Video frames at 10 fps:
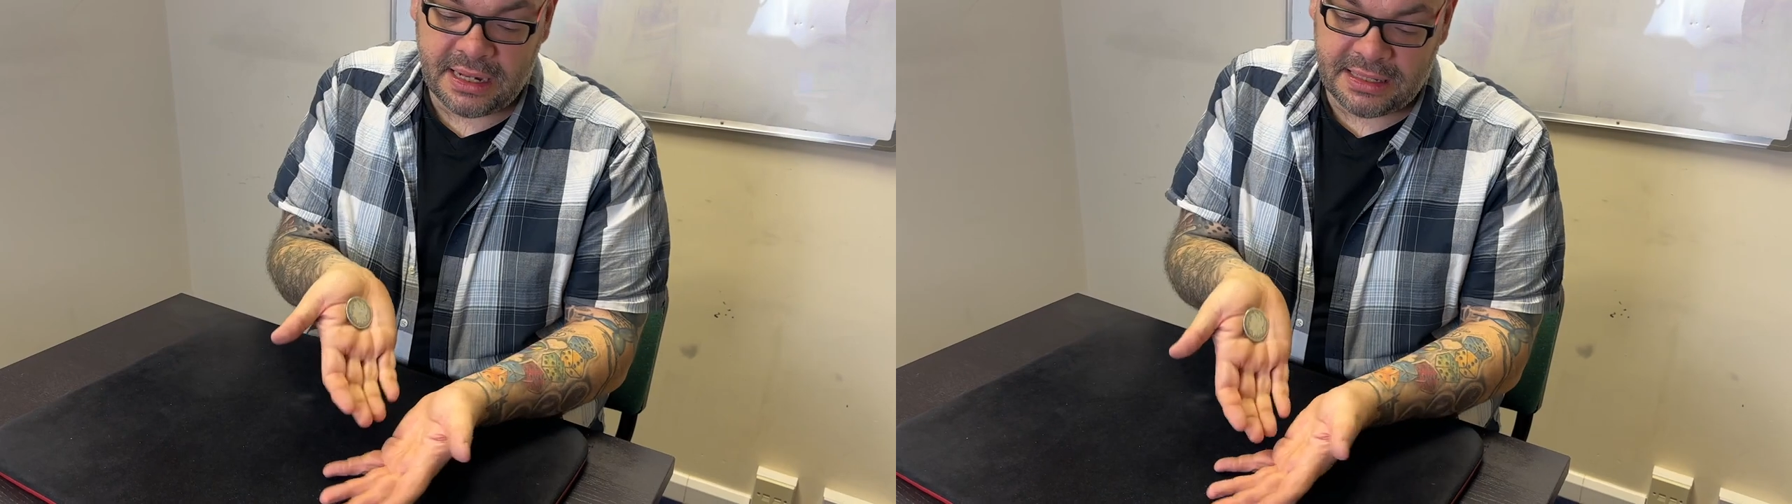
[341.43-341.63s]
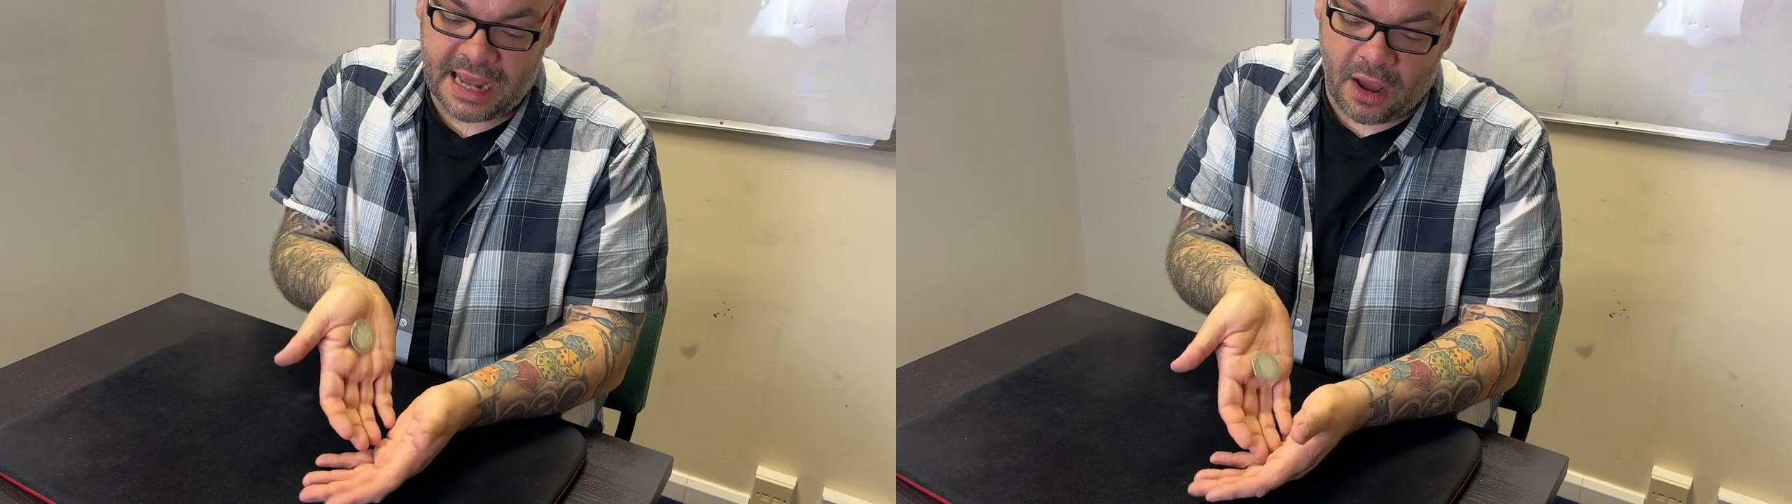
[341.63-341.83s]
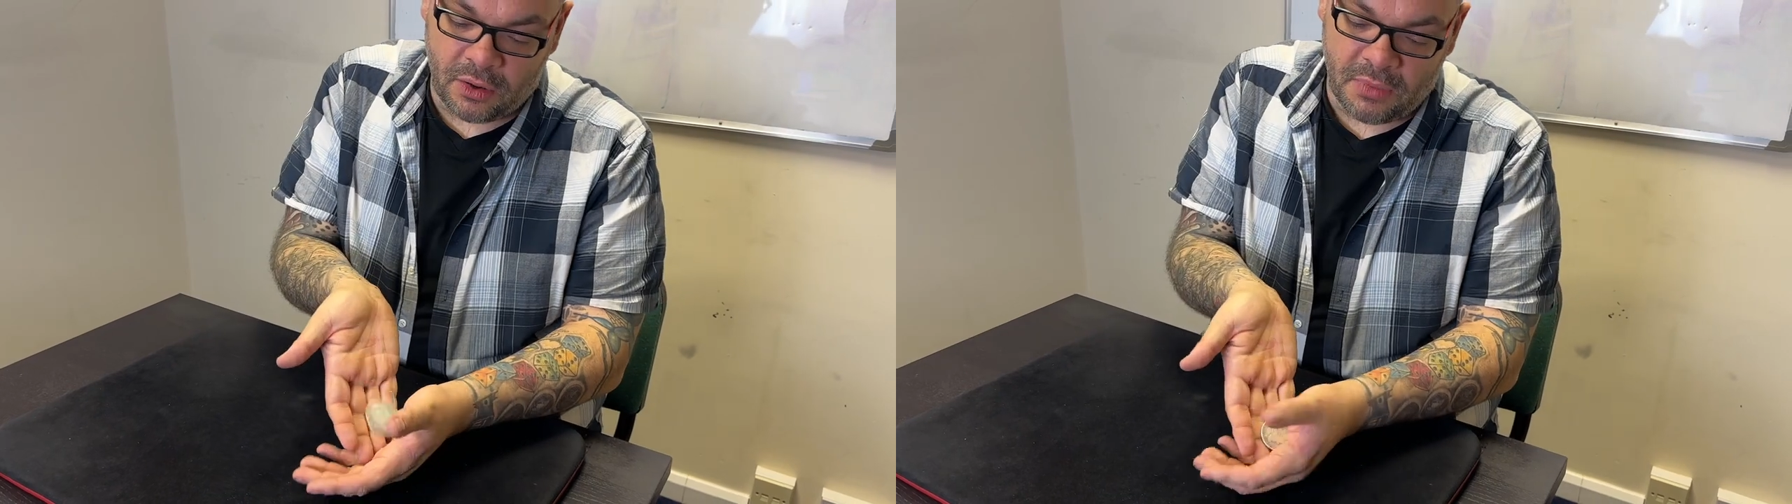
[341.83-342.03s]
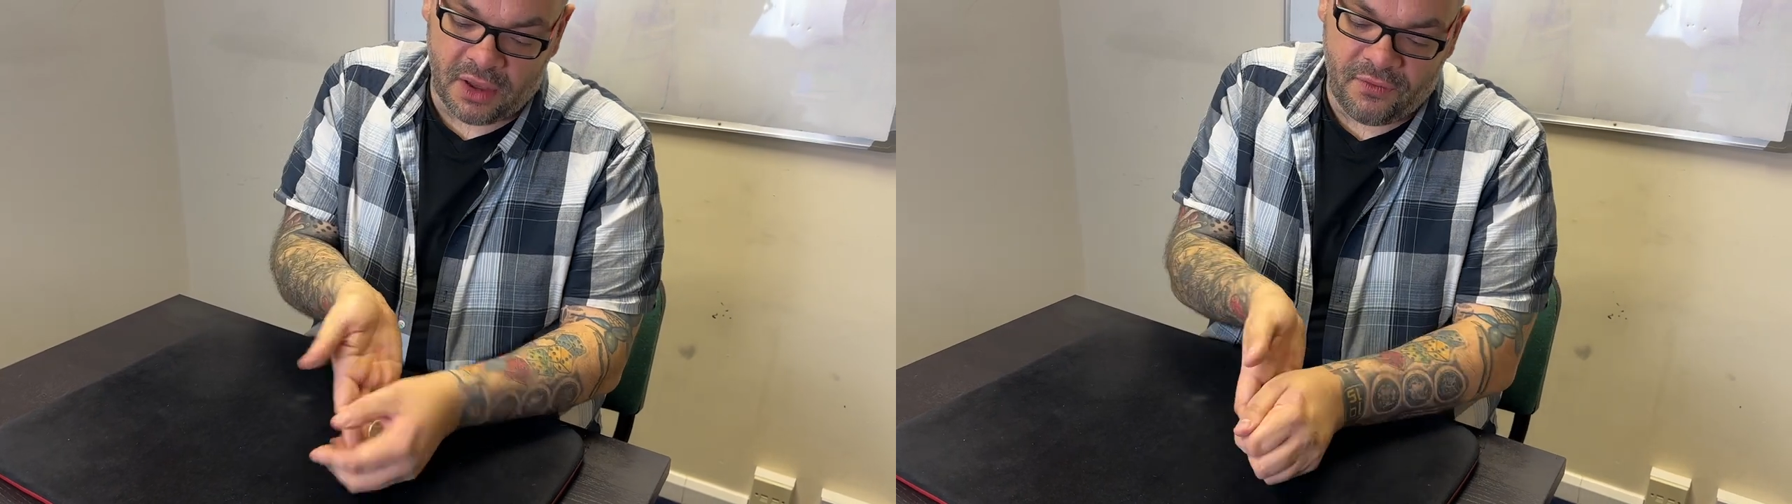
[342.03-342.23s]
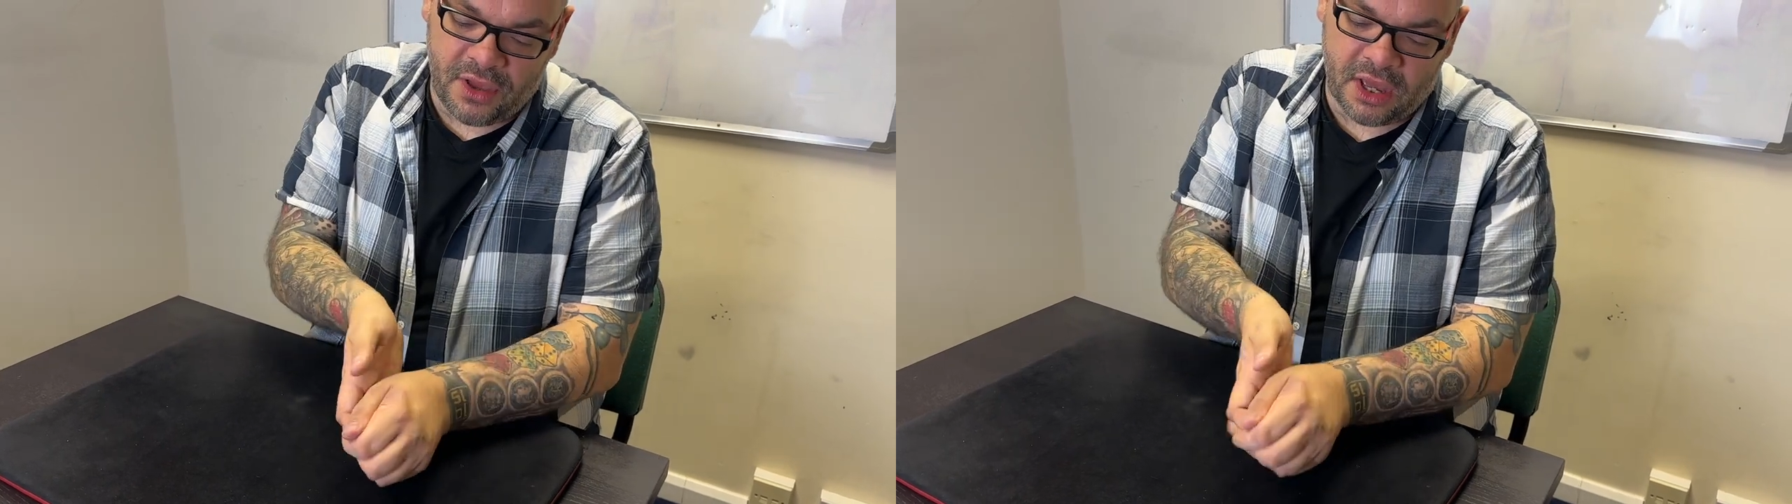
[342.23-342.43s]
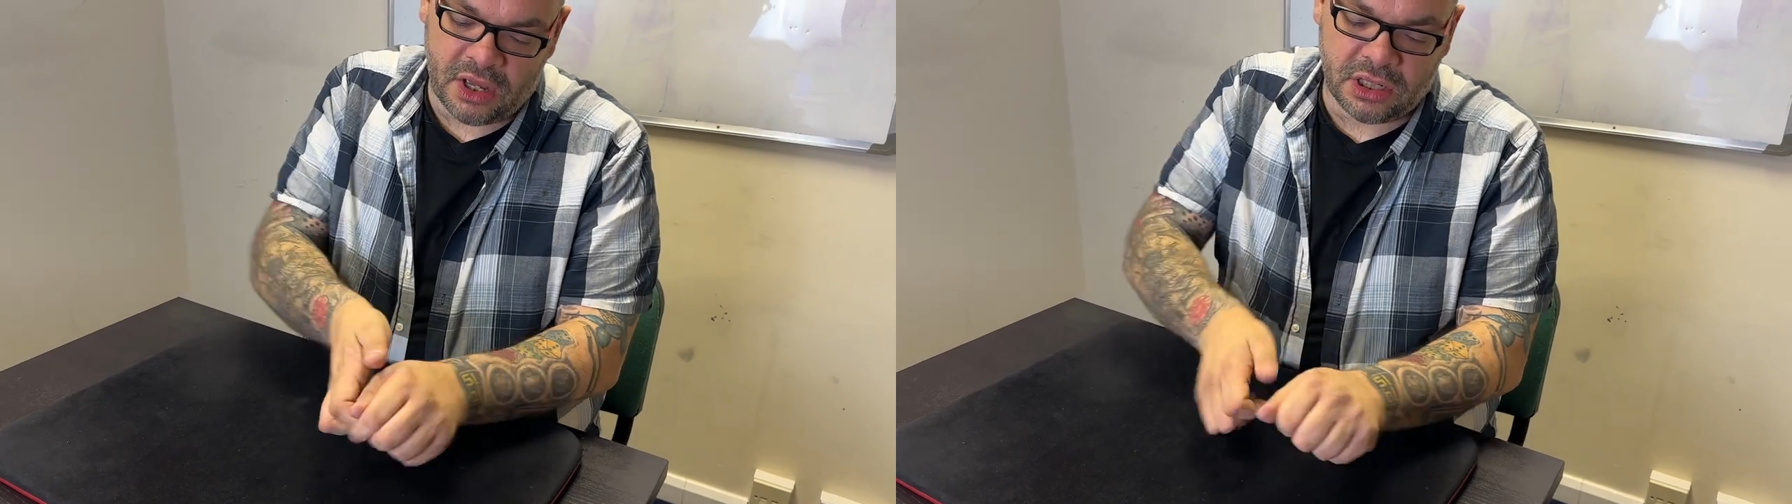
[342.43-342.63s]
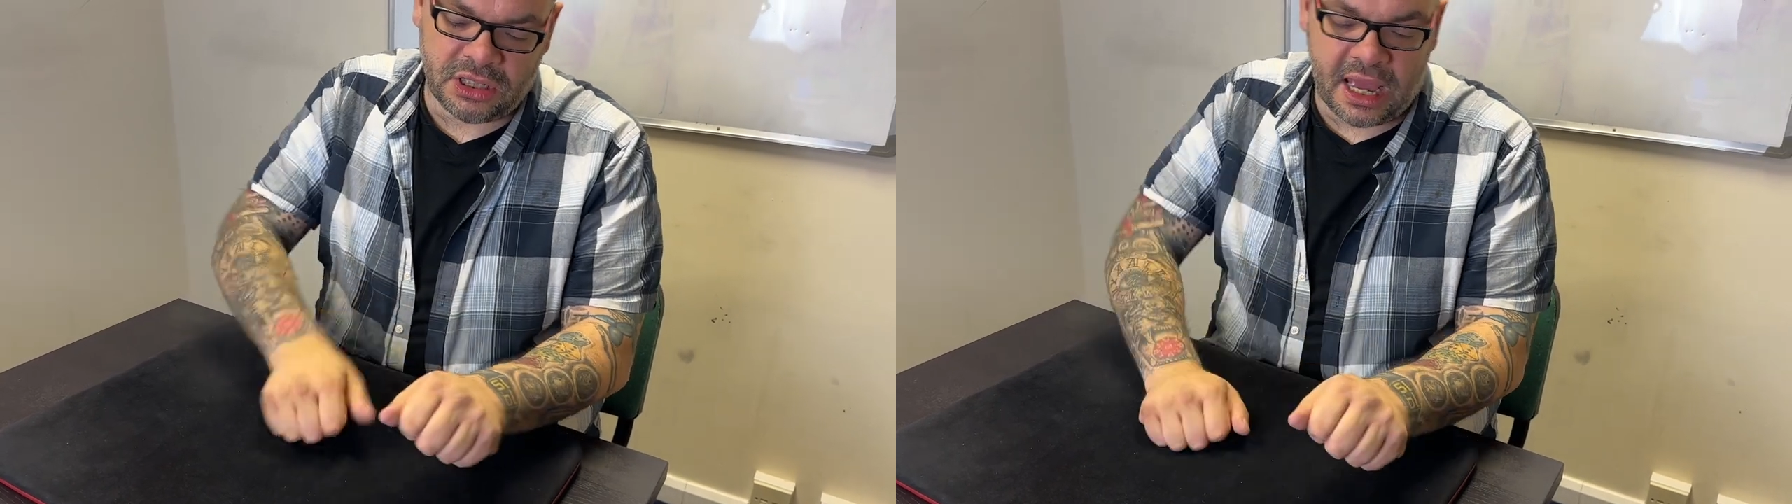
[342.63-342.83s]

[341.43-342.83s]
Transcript: down my fingers